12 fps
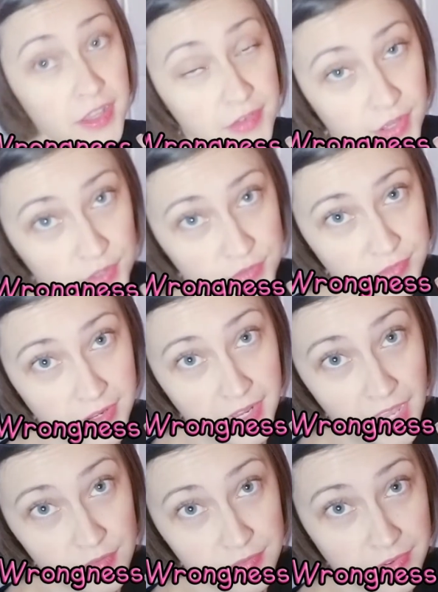out of
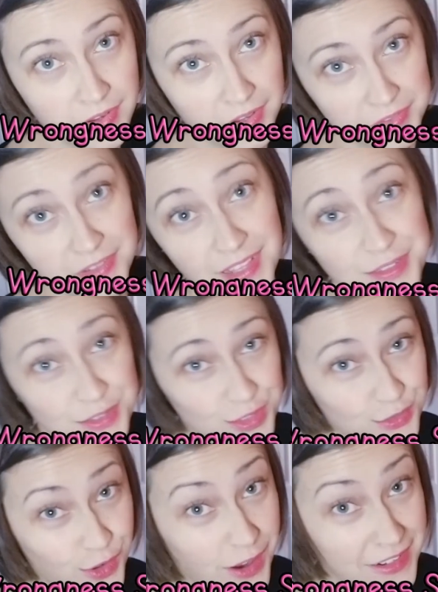5 on the level of
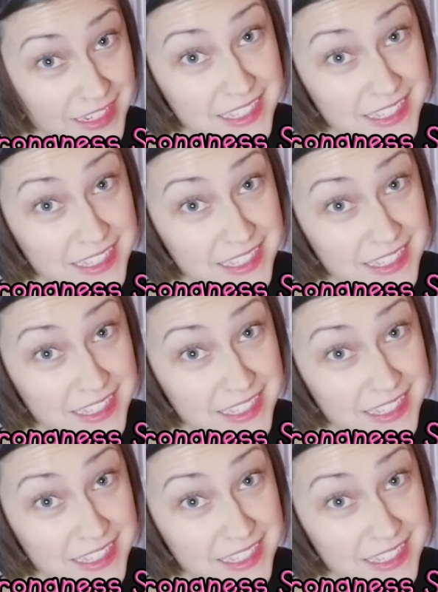wrongness